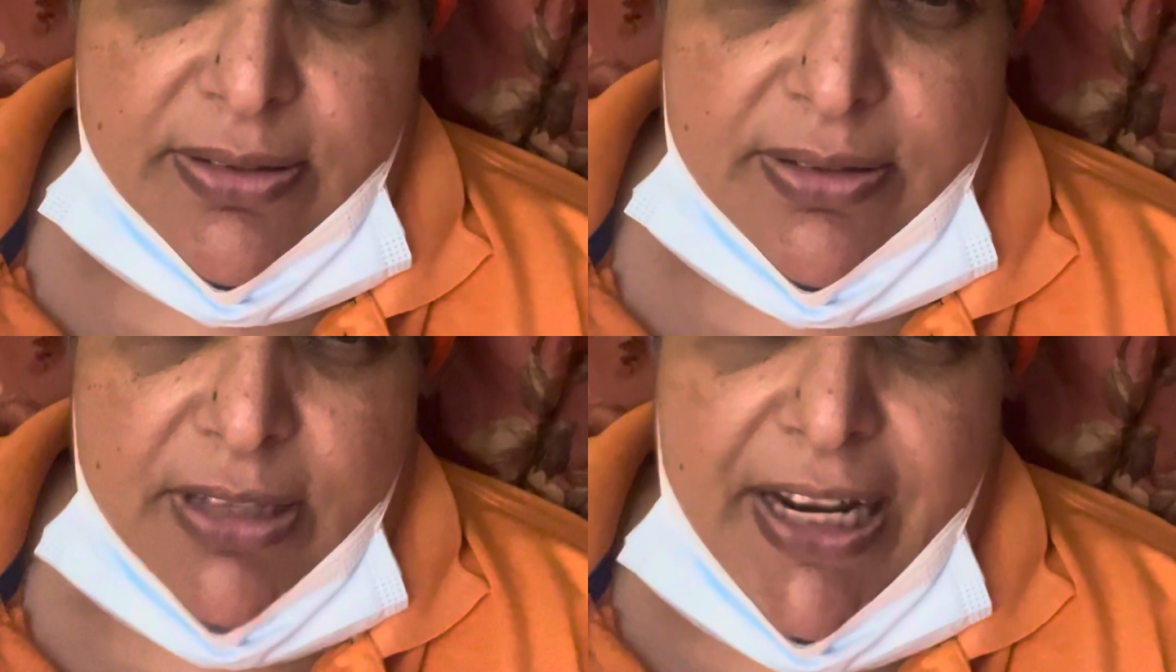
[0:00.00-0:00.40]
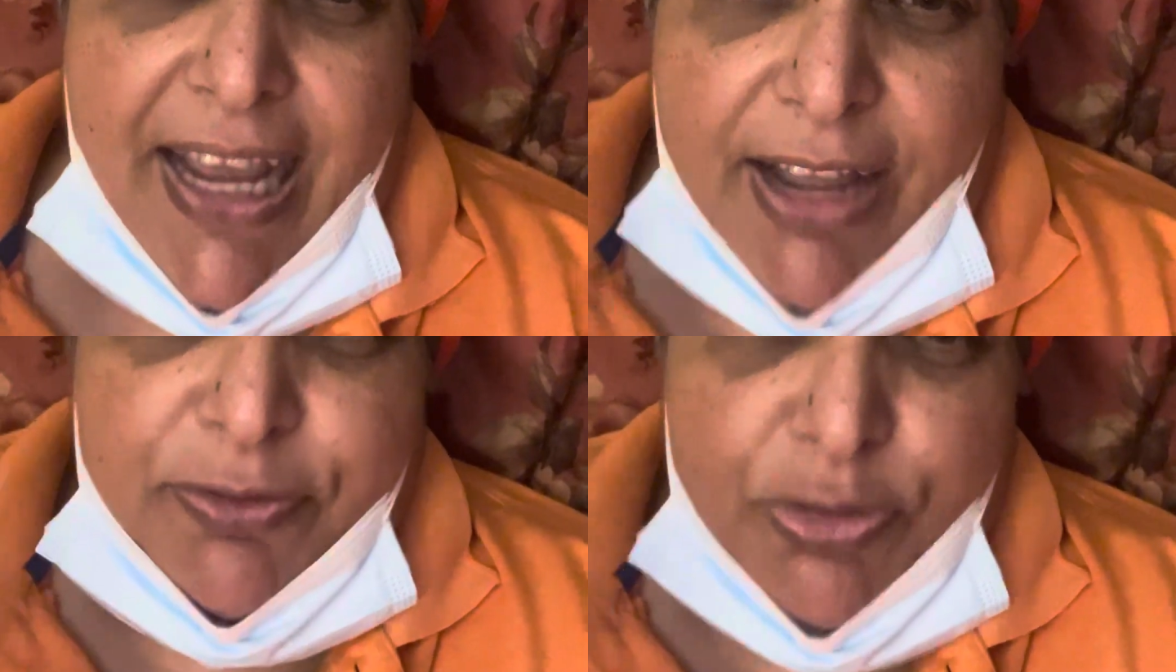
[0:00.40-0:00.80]
that they
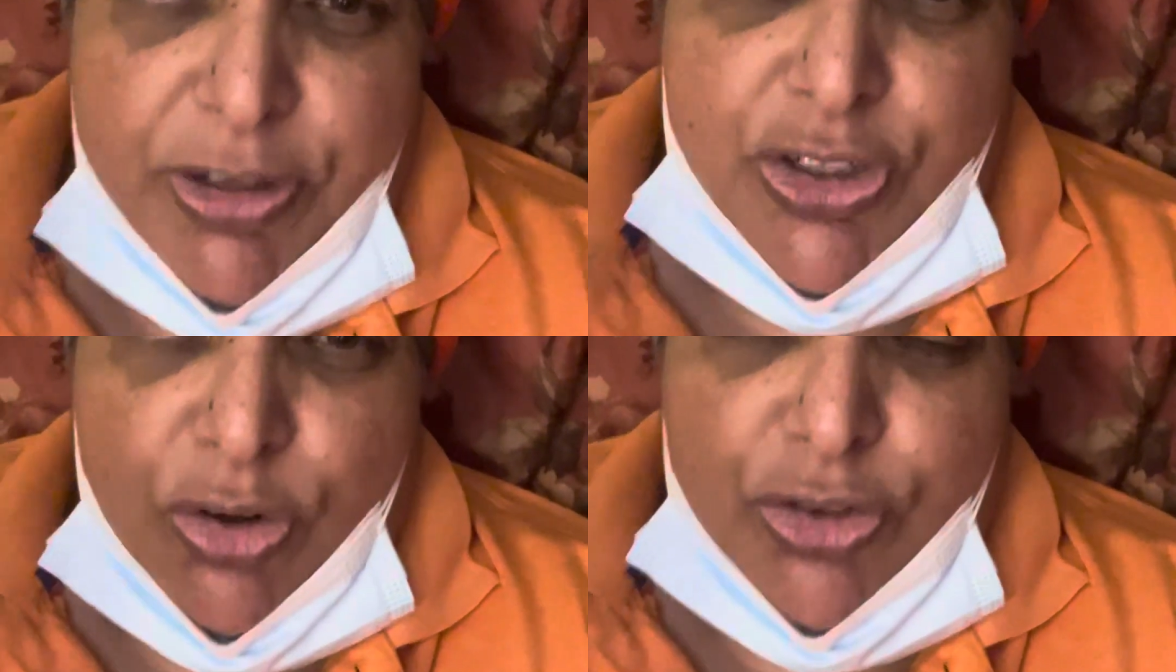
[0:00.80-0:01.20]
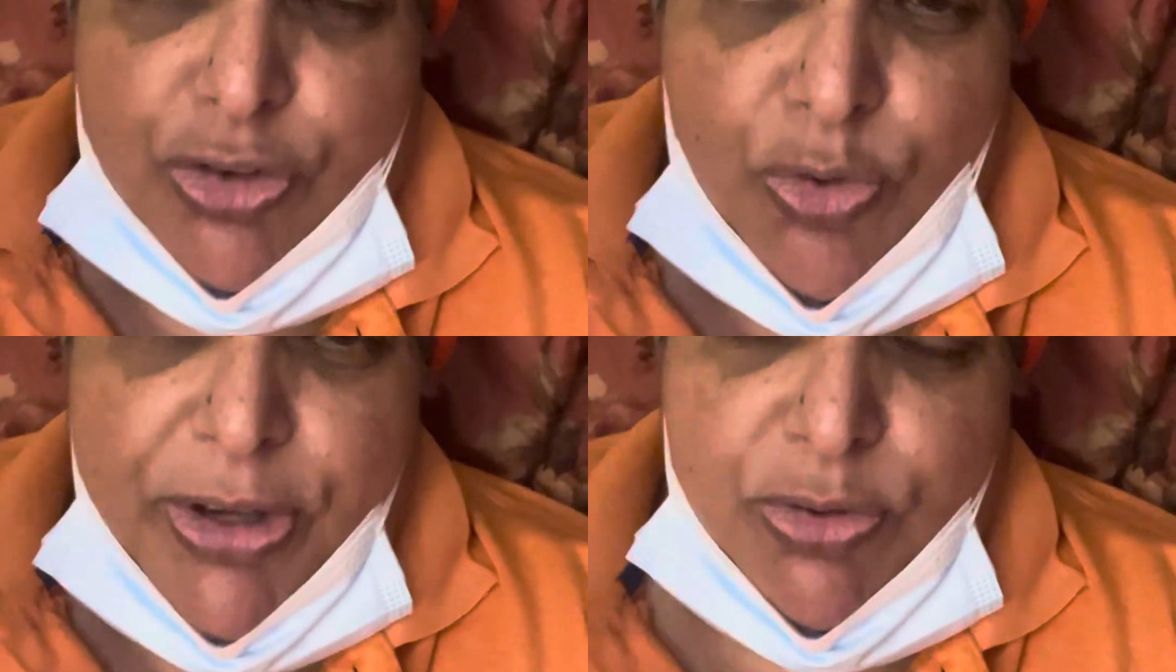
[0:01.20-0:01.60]
have to resort to
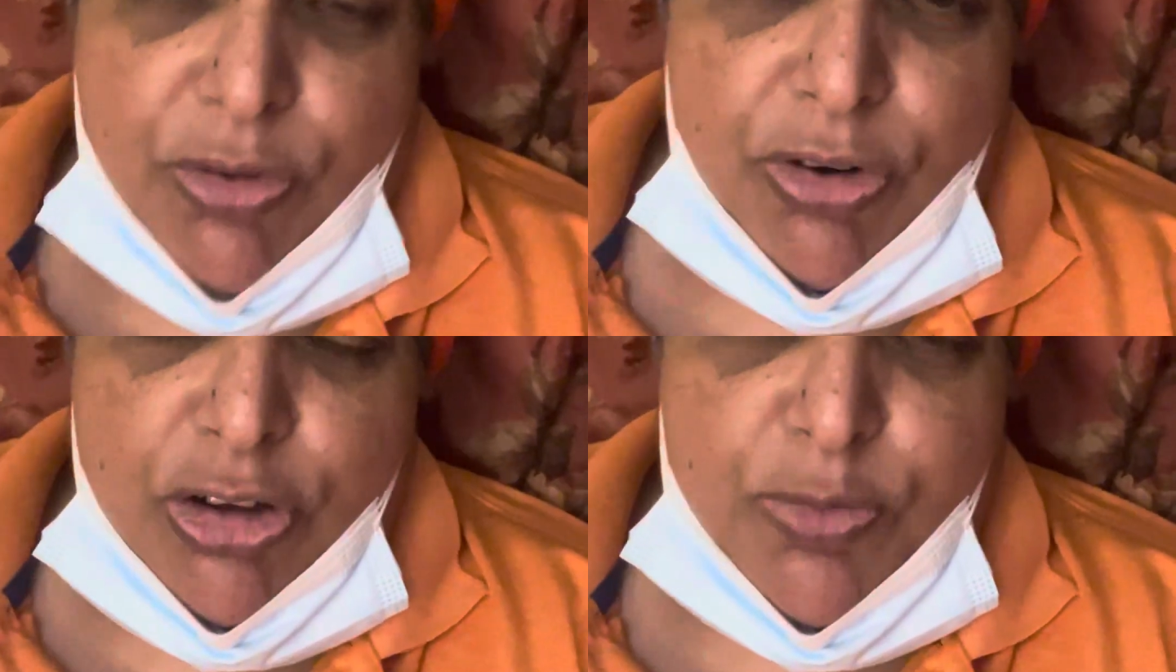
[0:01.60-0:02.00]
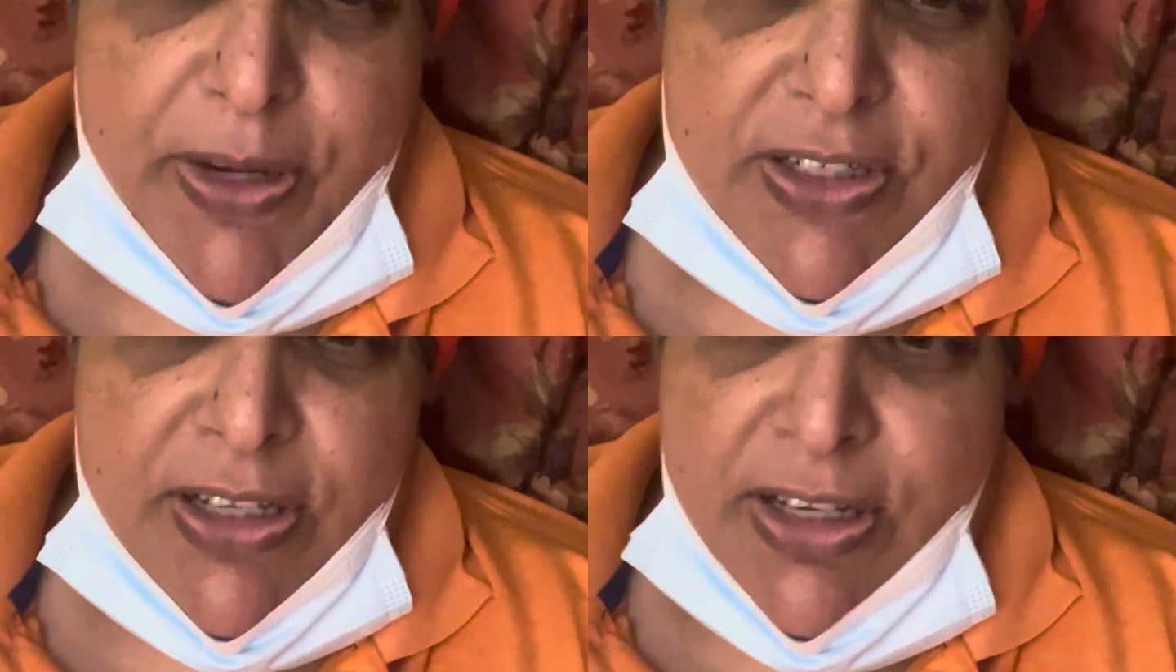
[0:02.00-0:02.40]
going to a crawl
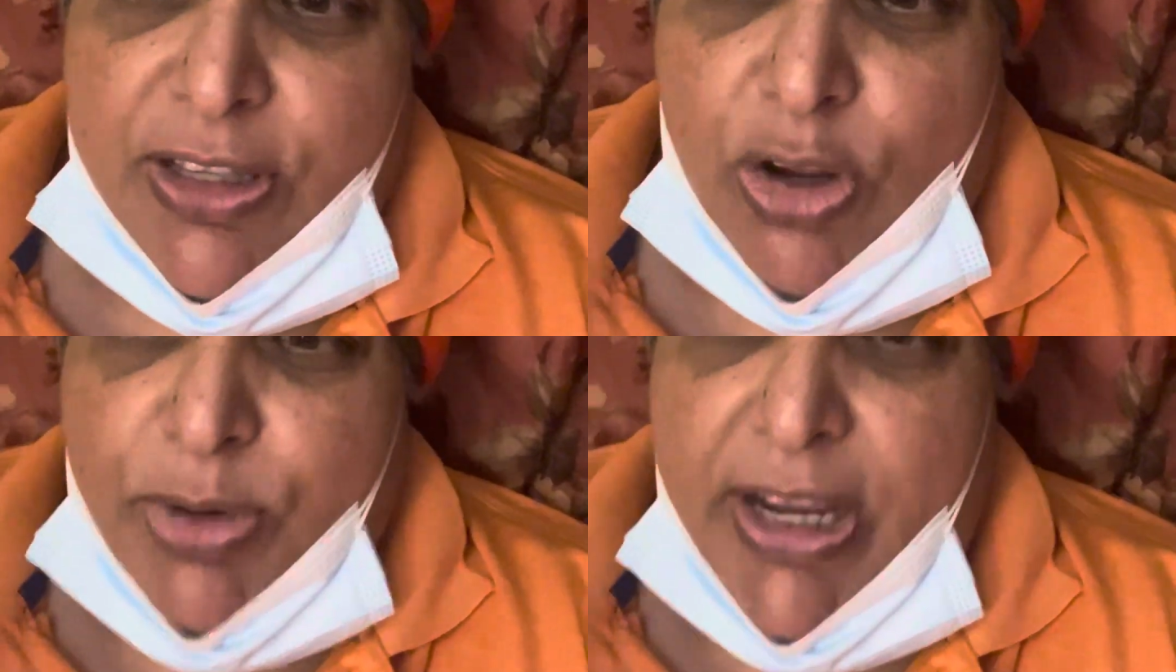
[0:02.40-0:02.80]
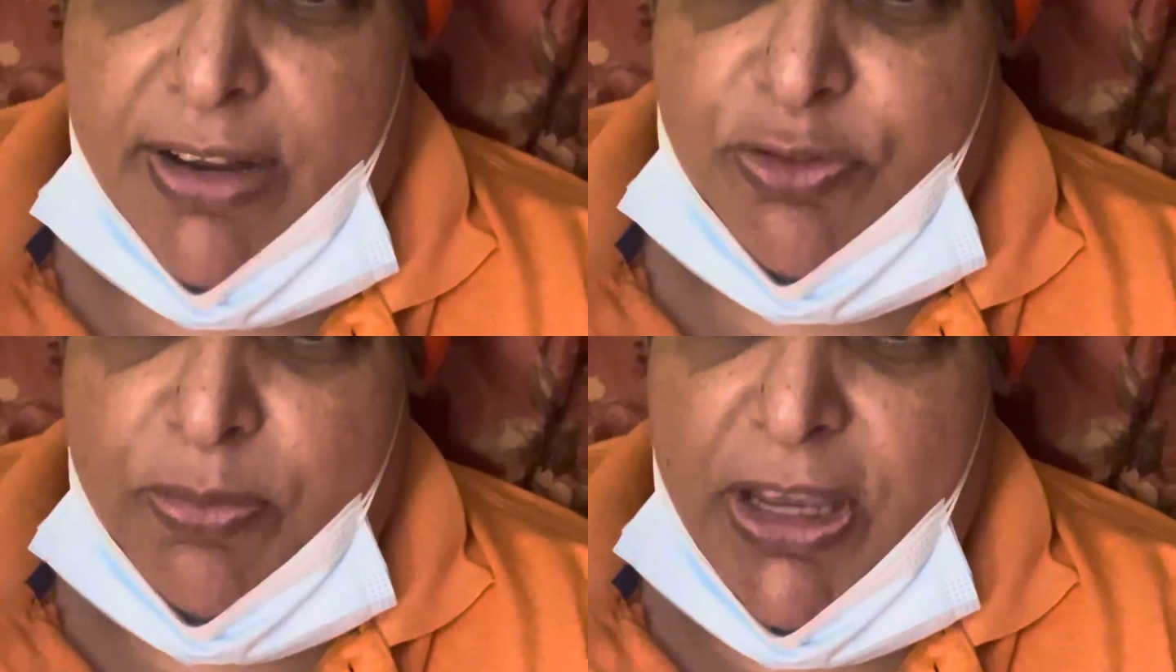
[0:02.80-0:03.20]
space. Now they
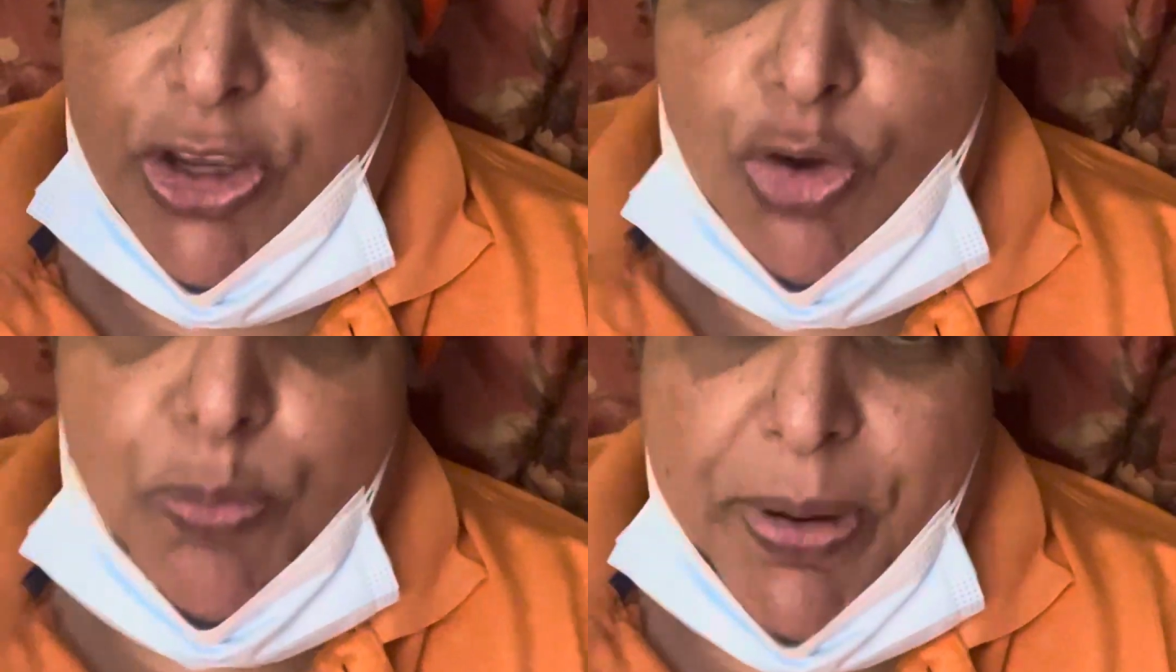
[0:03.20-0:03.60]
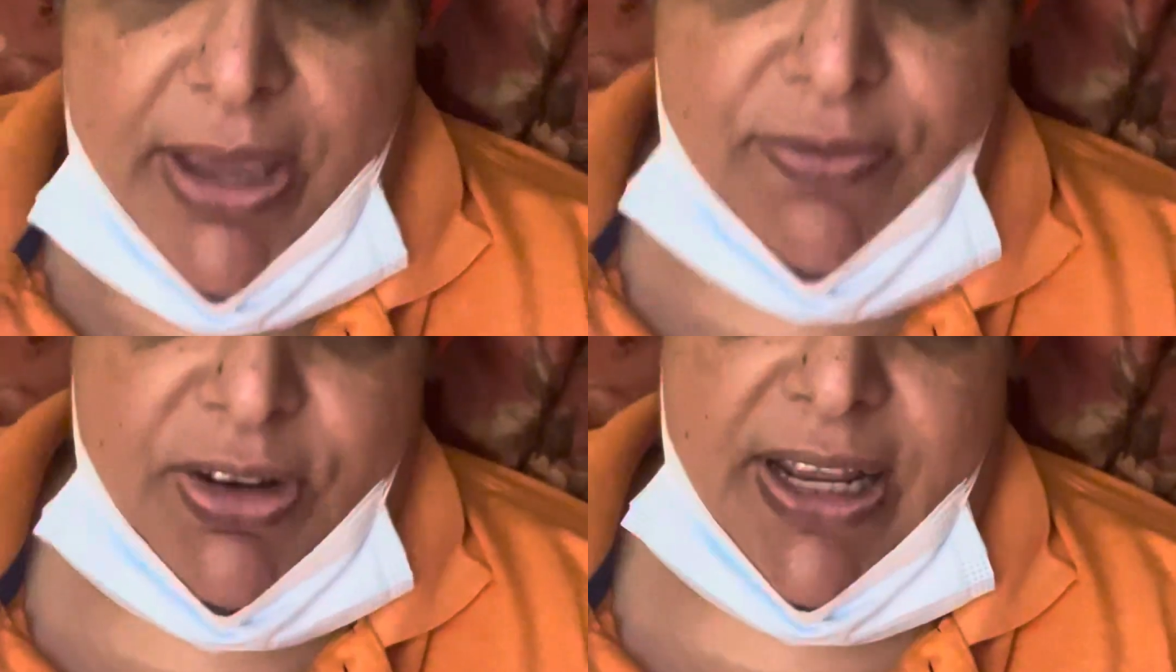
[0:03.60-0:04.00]
have to make you
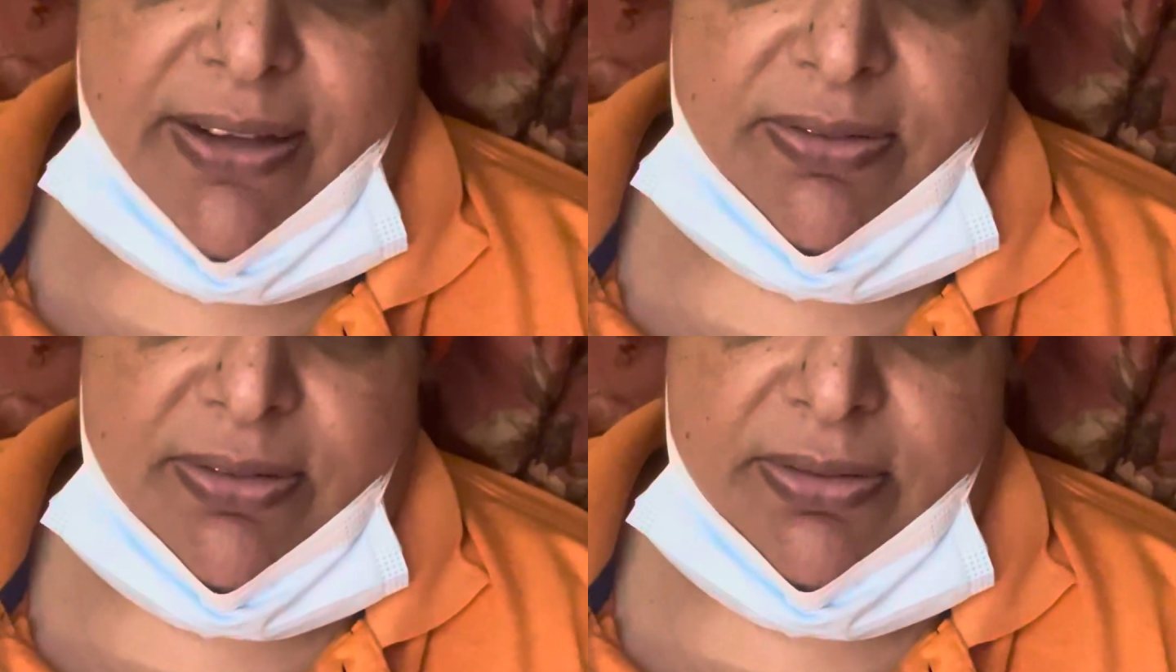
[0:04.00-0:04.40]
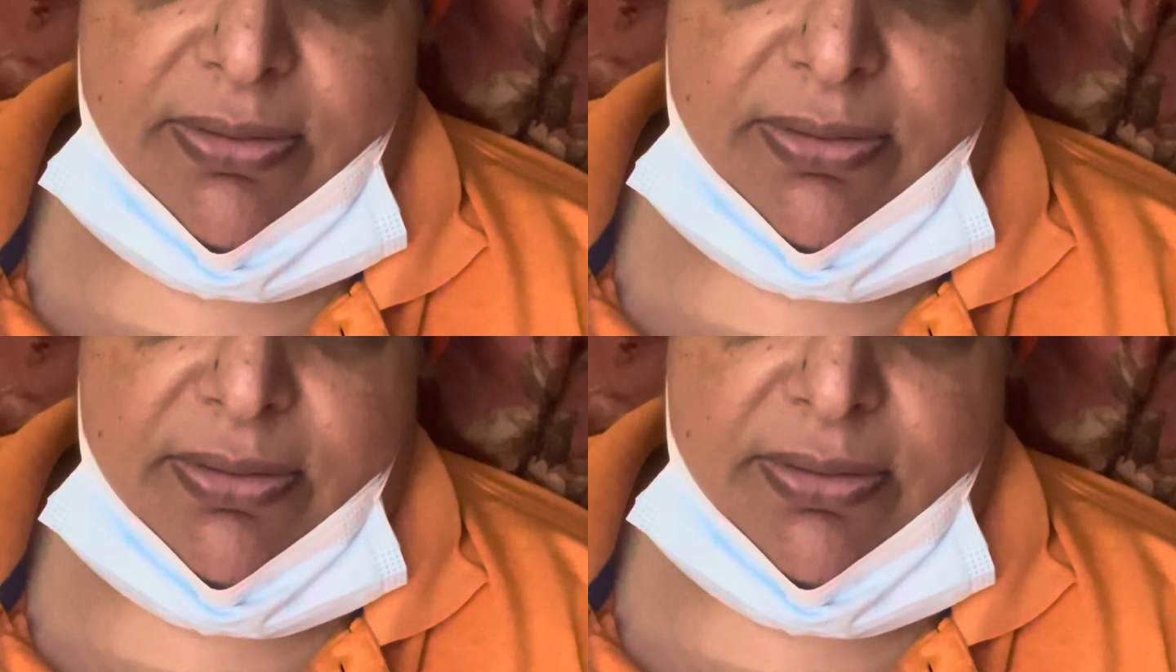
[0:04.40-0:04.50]
pay for that.